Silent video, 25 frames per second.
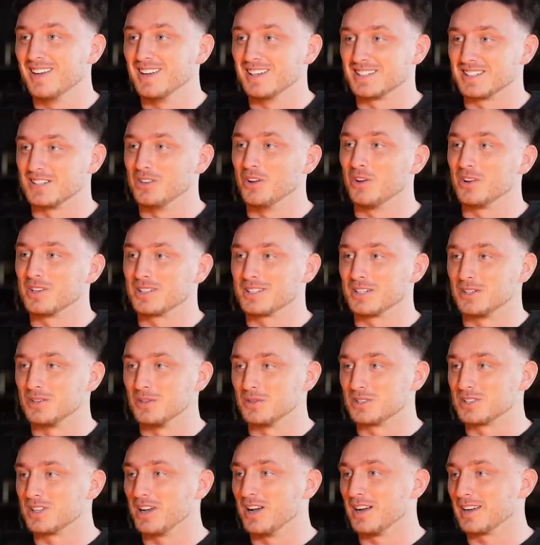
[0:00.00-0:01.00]
It's not until
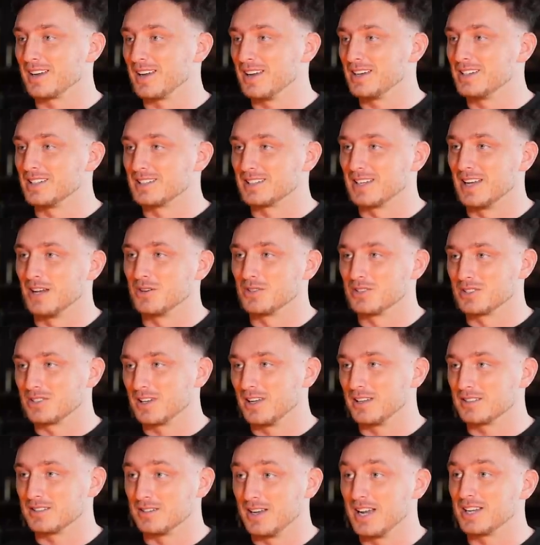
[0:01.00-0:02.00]
you start getting your sales and you
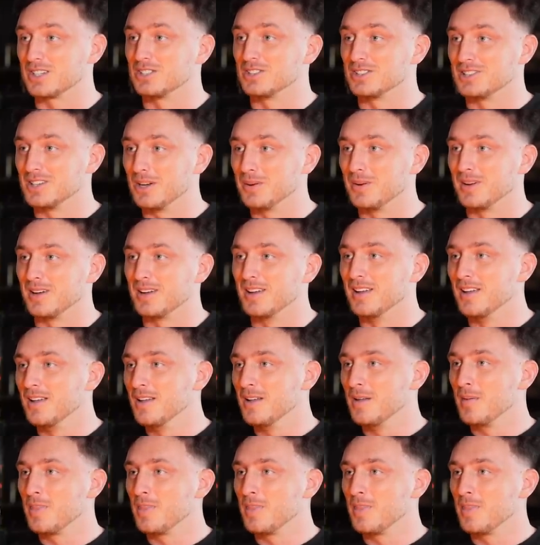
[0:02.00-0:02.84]
start to actually do it